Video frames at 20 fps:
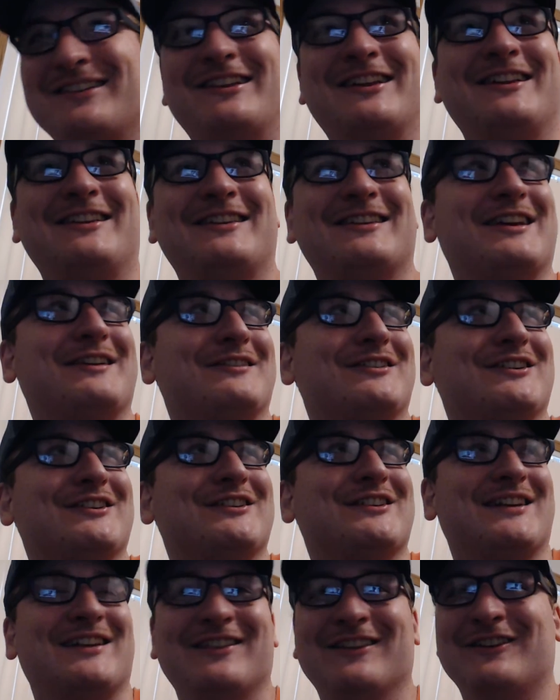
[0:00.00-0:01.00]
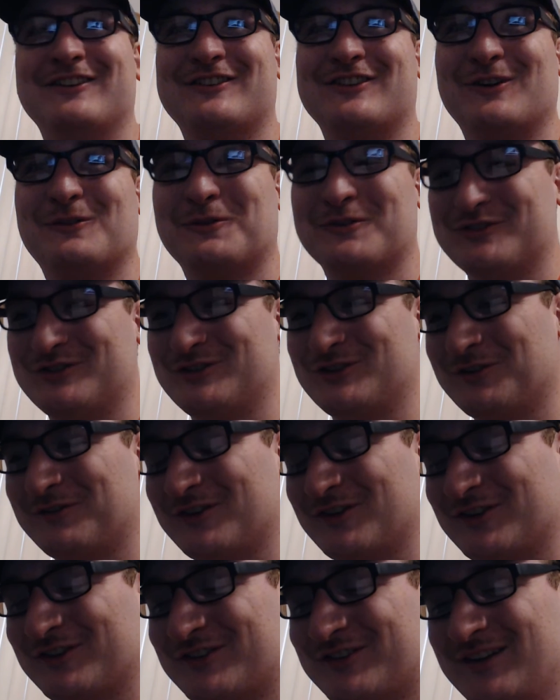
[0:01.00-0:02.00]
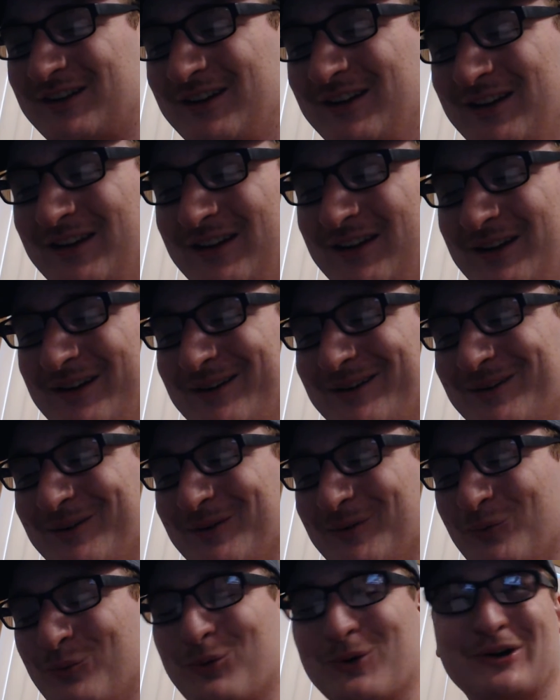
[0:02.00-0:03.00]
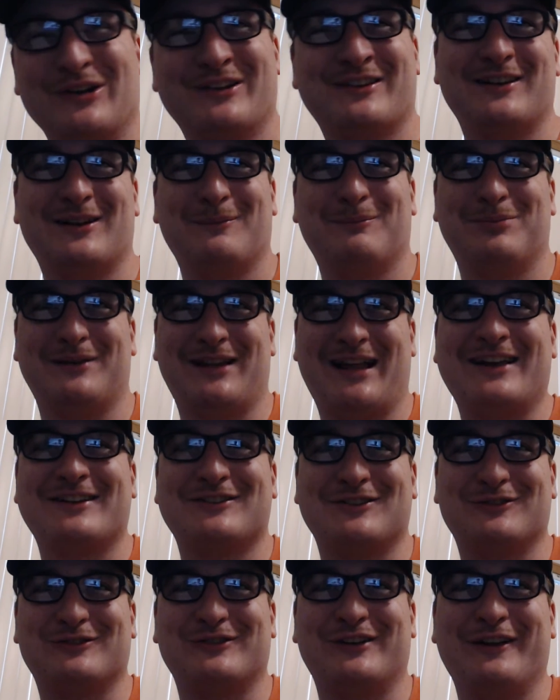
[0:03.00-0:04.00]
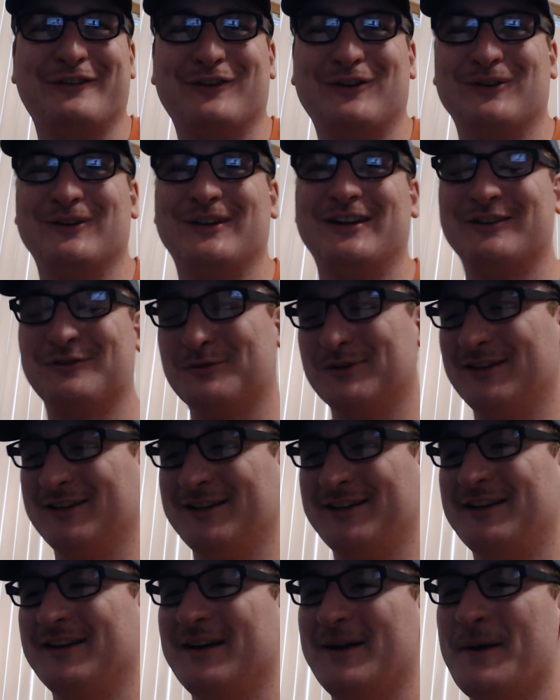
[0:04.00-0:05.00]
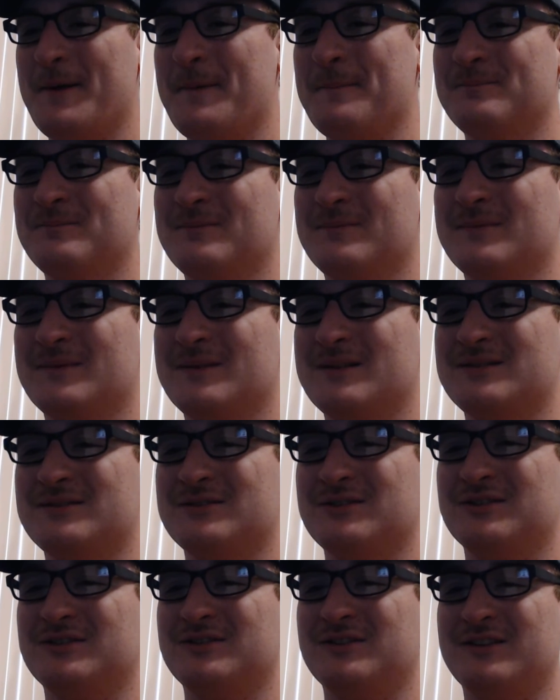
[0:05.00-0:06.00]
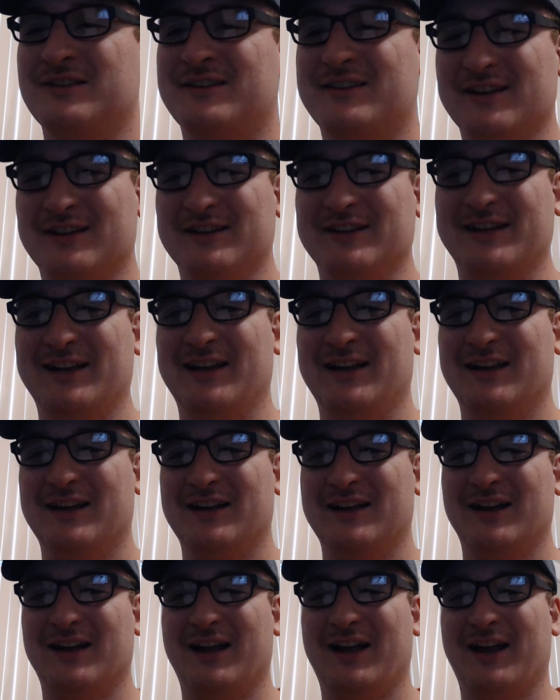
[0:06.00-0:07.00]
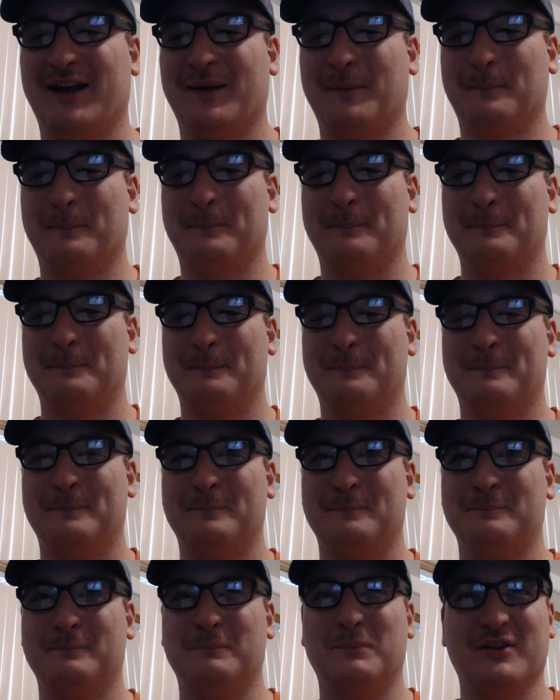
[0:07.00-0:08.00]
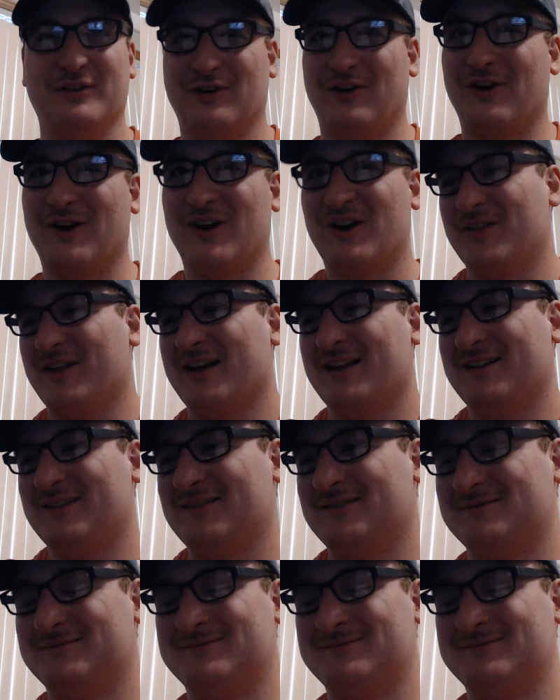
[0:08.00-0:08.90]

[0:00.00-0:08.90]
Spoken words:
lightsabers in the Star Wars universe worse than a blaster rifle. It's really silly and bizarre that